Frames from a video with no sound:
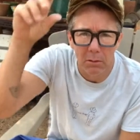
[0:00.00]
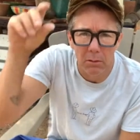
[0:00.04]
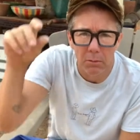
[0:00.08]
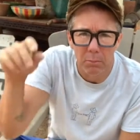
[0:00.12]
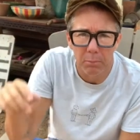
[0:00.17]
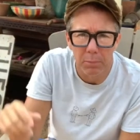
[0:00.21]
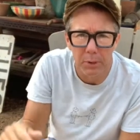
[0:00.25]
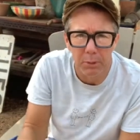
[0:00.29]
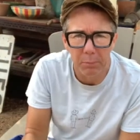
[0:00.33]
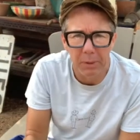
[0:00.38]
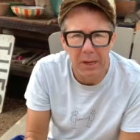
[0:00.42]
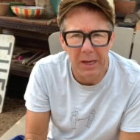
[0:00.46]

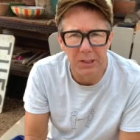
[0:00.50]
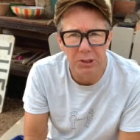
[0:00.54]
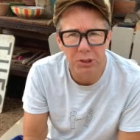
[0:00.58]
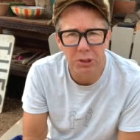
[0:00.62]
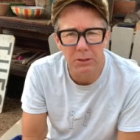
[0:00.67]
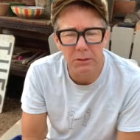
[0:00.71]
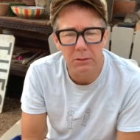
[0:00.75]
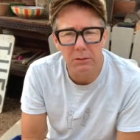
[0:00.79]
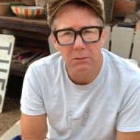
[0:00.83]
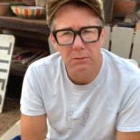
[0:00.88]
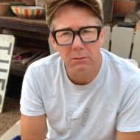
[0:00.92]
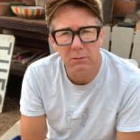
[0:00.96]
Be
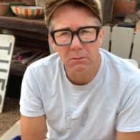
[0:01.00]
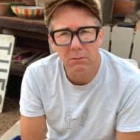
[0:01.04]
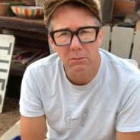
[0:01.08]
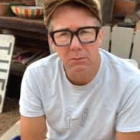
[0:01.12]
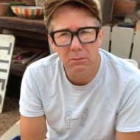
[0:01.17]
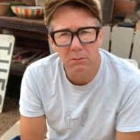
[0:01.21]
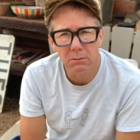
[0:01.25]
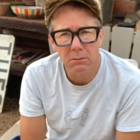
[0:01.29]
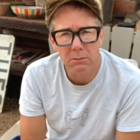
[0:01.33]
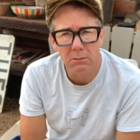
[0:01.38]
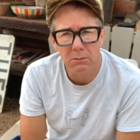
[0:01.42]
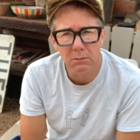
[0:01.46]
patient,
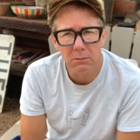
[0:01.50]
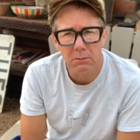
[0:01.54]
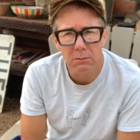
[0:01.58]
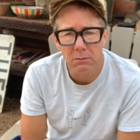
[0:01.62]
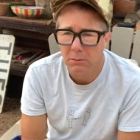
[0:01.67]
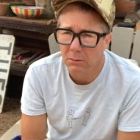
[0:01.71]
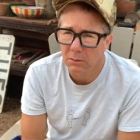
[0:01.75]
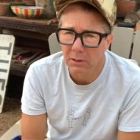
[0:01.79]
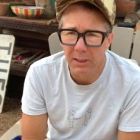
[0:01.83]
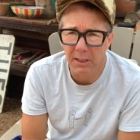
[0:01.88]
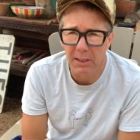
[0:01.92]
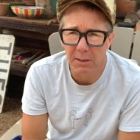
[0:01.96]

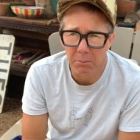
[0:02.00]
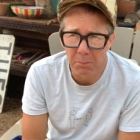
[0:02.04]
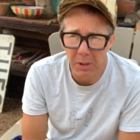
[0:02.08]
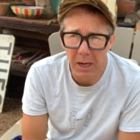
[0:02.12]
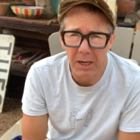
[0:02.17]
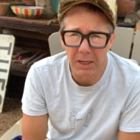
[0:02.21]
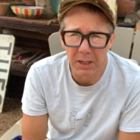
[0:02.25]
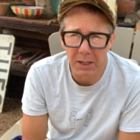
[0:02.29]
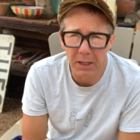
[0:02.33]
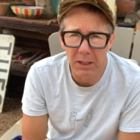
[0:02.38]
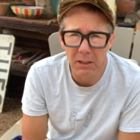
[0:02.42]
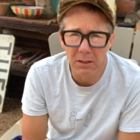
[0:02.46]
keep
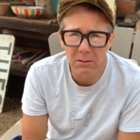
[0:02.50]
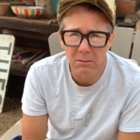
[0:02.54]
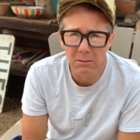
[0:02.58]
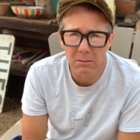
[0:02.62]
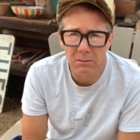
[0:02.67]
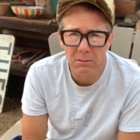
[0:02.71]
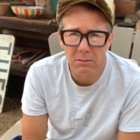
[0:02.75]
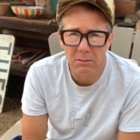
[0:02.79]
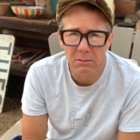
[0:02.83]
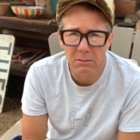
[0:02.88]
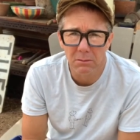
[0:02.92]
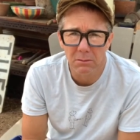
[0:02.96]
making,
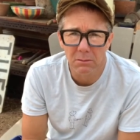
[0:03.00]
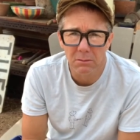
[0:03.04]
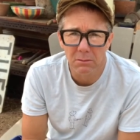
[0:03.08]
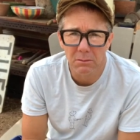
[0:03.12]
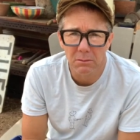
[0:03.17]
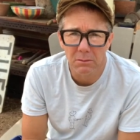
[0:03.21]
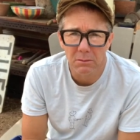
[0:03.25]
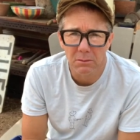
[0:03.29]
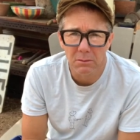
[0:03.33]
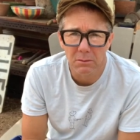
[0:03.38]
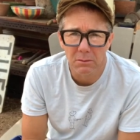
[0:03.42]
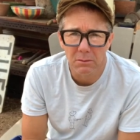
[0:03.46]

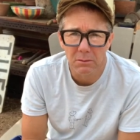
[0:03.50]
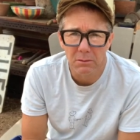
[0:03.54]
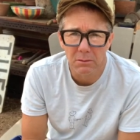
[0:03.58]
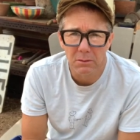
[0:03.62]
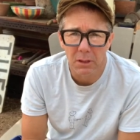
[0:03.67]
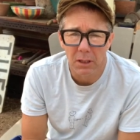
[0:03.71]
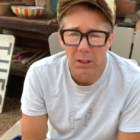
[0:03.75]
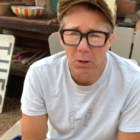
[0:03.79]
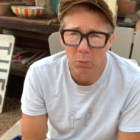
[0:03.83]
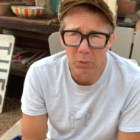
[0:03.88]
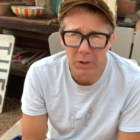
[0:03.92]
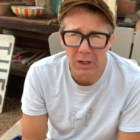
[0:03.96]

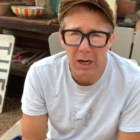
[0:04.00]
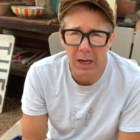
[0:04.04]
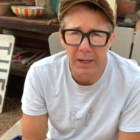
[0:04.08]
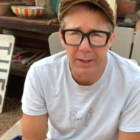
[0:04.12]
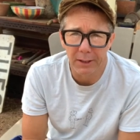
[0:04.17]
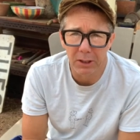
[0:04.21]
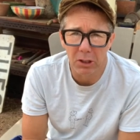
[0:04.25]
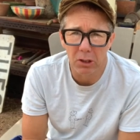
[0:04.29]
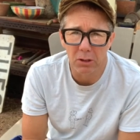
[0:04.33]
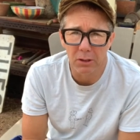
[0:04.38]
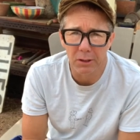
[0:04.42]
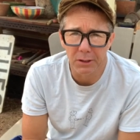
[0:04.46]
and we gotta
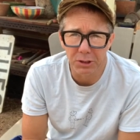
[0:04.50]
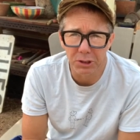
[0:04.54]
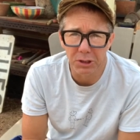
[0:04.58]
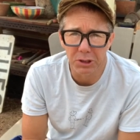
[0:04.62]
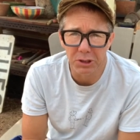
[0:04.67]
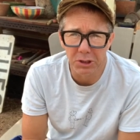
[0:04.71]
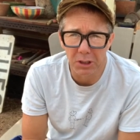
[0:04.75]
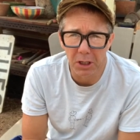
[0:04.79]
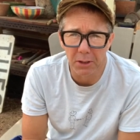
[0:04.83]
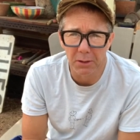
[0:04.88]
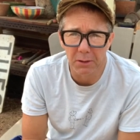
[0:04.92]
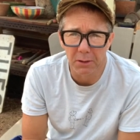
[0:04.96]
encourage
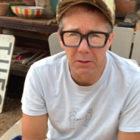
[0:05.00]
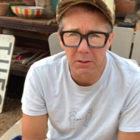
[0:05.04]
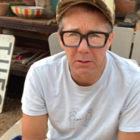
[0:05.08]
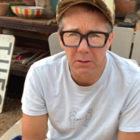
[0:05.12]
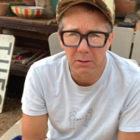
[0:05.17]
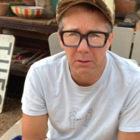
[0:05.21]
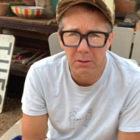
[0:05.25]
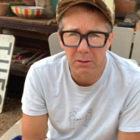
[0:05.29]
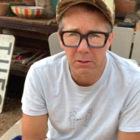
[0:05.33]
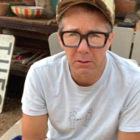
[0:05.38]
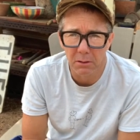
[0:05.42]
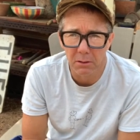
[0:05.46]
each other.
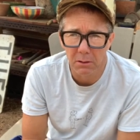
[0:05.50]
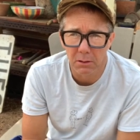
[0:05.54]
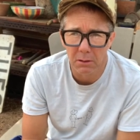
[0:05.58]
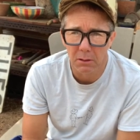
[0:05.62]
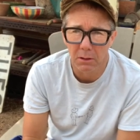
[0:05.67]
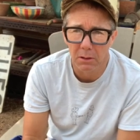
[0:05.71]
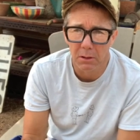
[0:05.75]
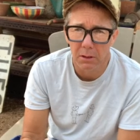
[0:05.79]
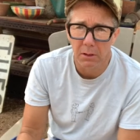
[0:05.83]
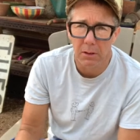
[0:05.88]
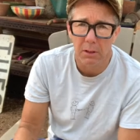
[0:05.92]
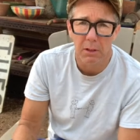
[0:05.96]

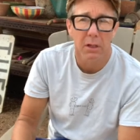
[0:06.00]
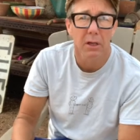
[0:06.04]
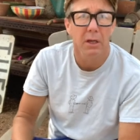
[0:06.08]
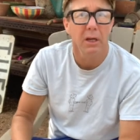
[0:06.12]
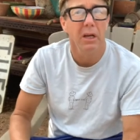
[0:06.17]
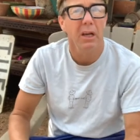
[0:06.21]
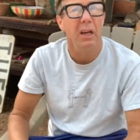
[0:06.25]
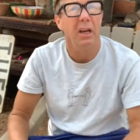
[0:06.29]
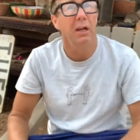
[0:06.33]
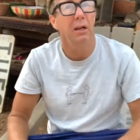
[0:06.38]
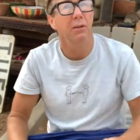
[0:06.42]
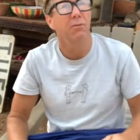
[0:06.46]

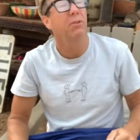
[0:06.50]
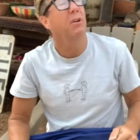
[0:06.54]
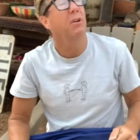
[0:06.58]
And if you